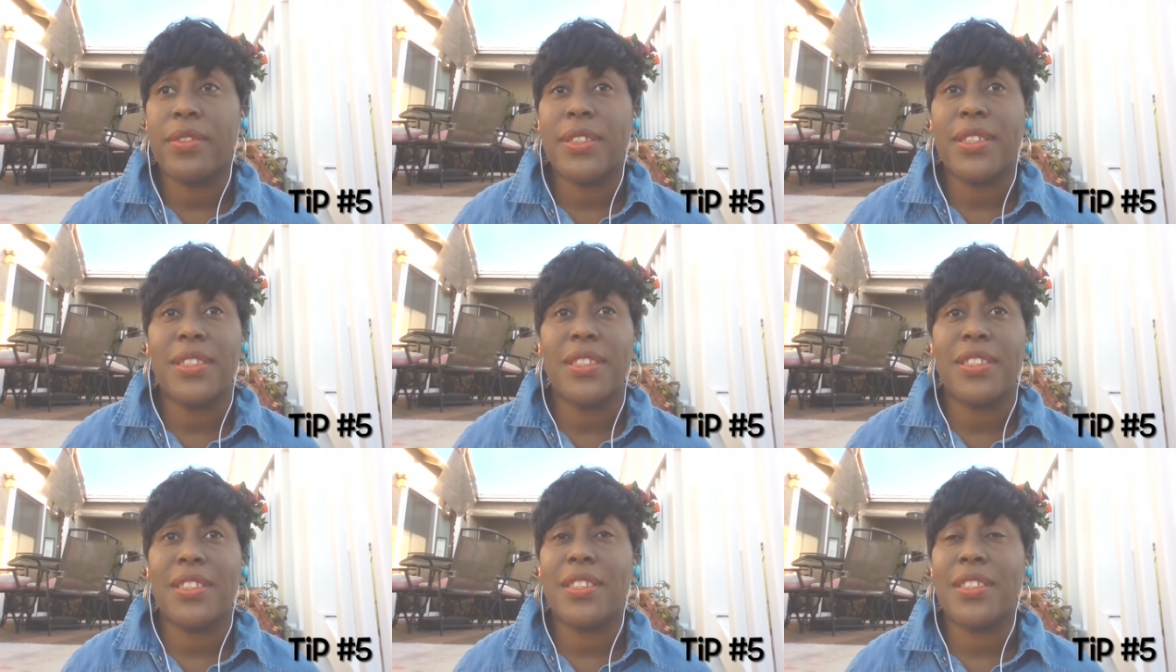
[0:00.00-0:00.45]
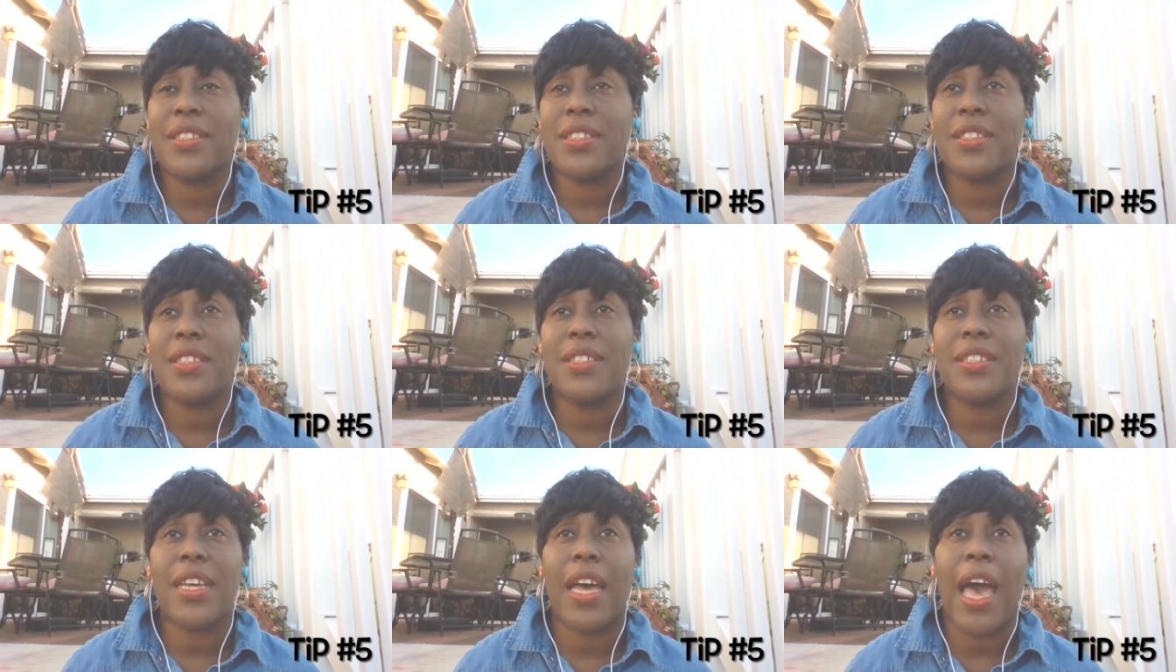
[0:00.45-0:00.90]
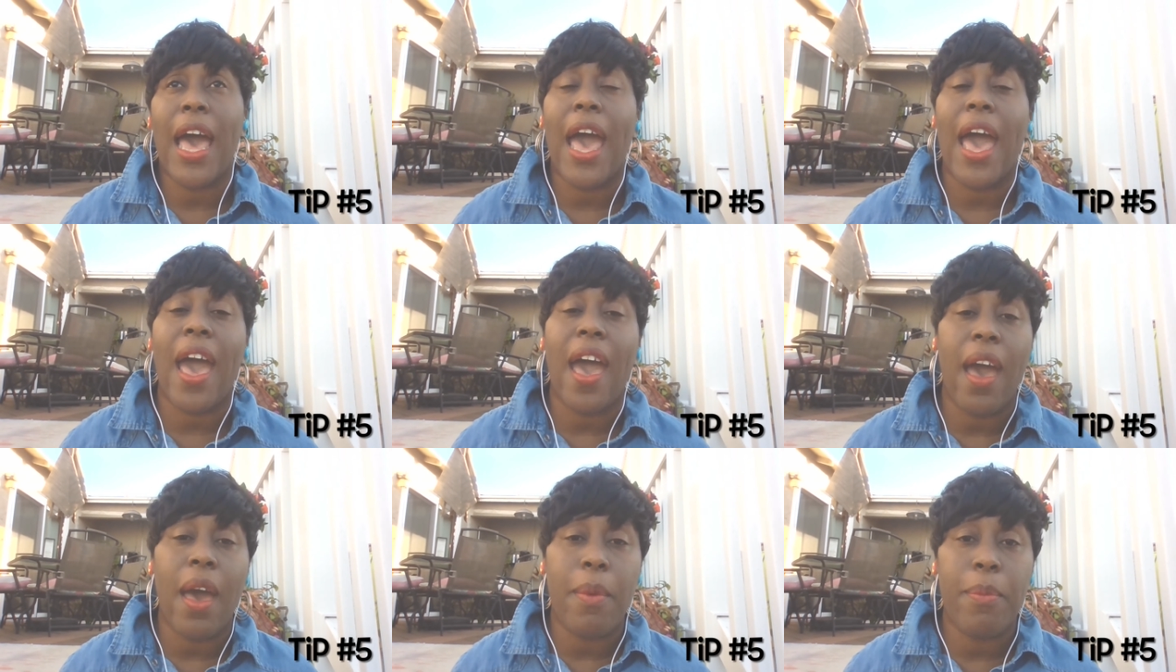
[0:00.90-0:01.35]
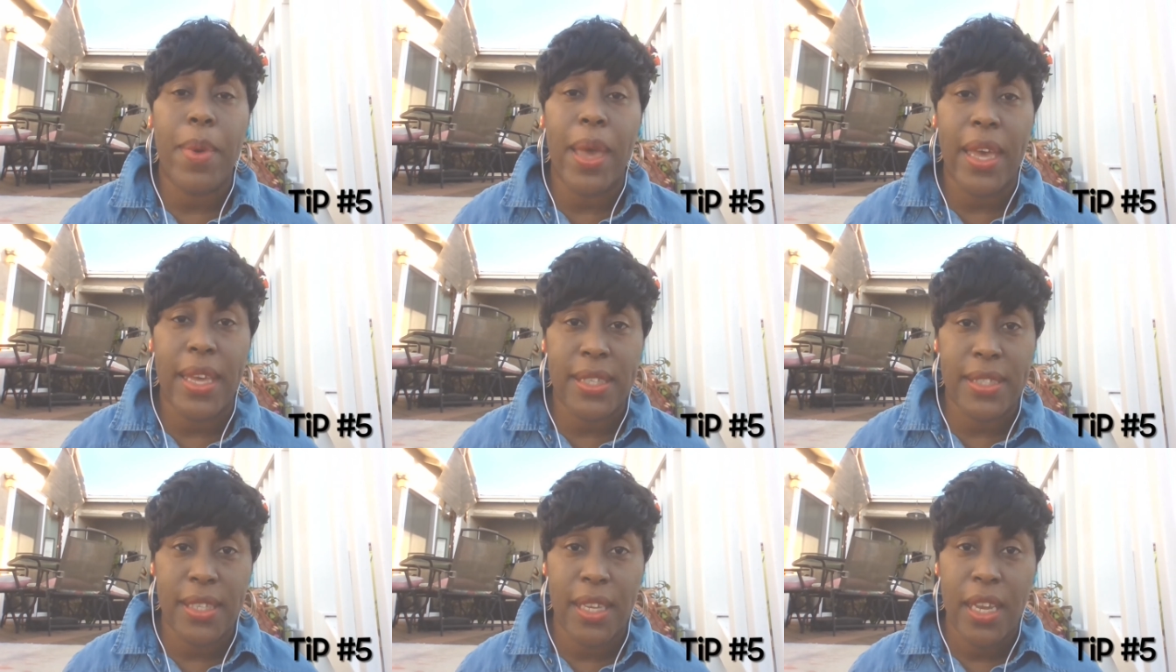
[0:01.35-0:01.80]
It's a hot
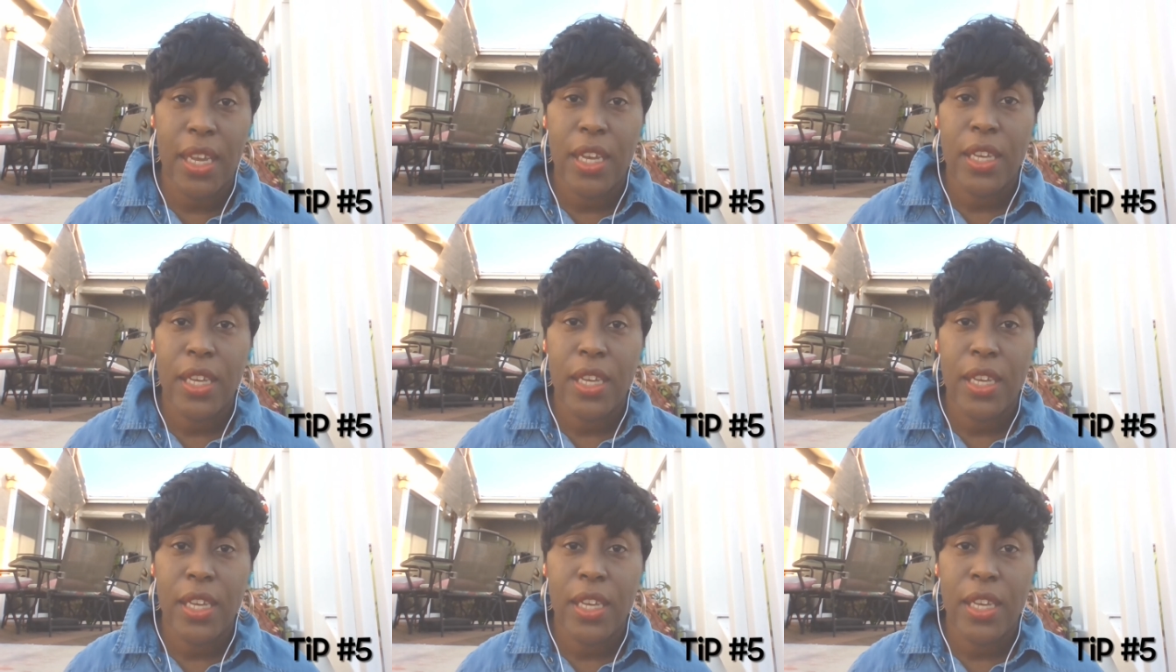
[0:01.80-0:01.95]
mess.